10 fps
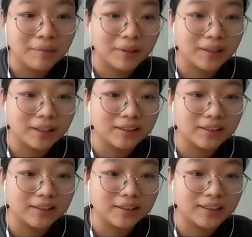because
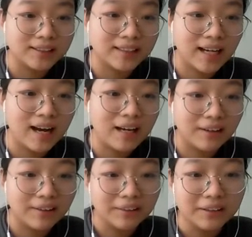the
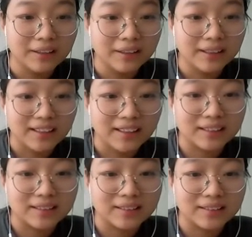style
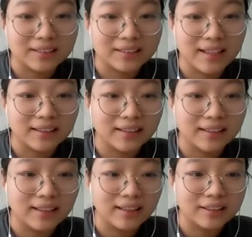is, and
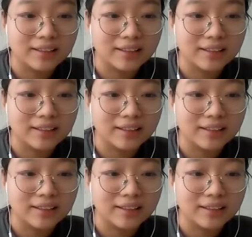the